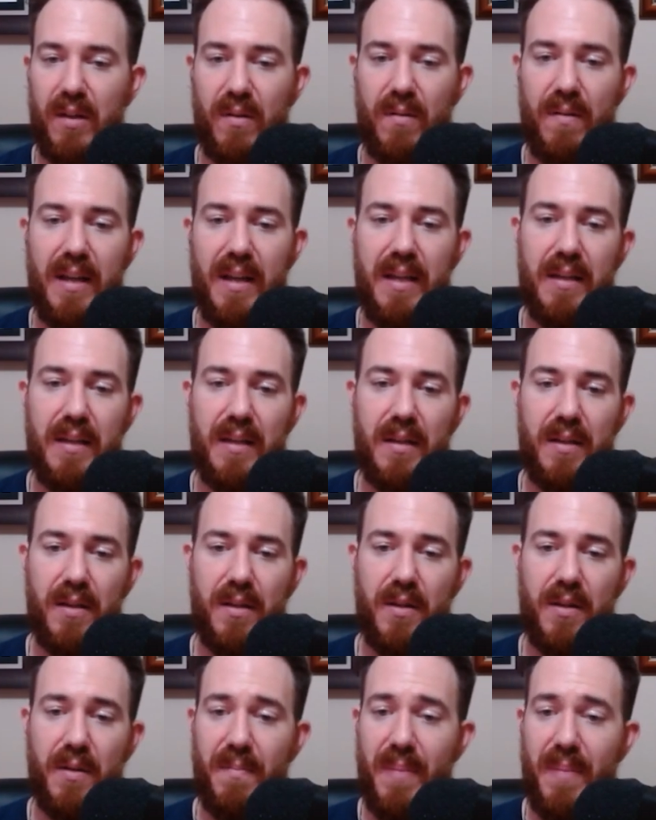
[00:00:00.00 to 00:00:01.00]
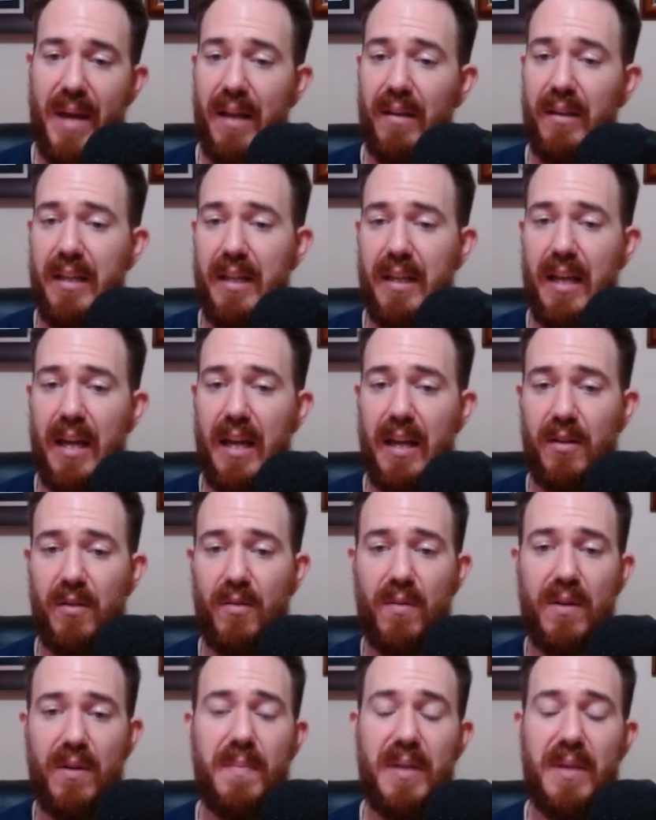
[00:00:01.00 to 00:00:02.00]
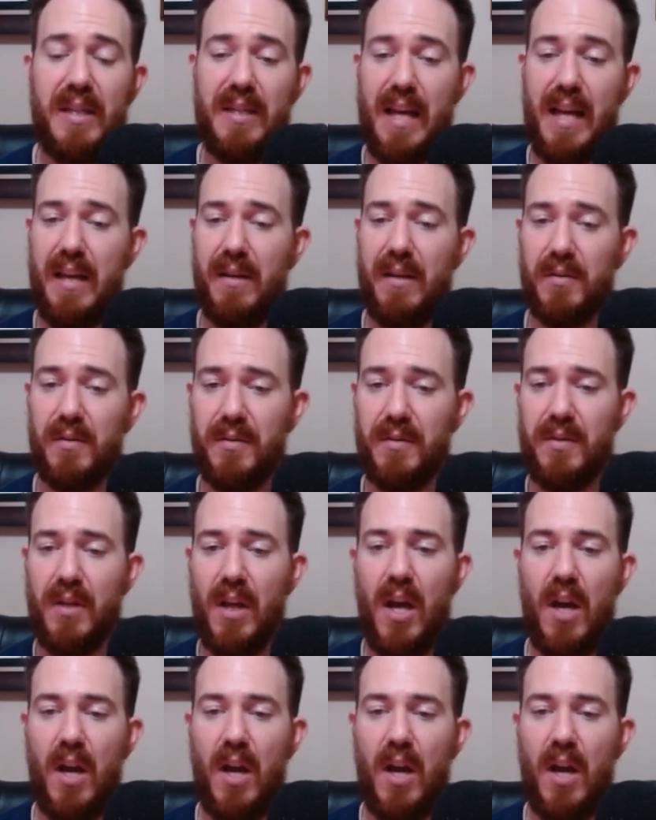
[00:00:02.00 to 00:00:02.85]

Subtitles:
creating compelling and creepy tales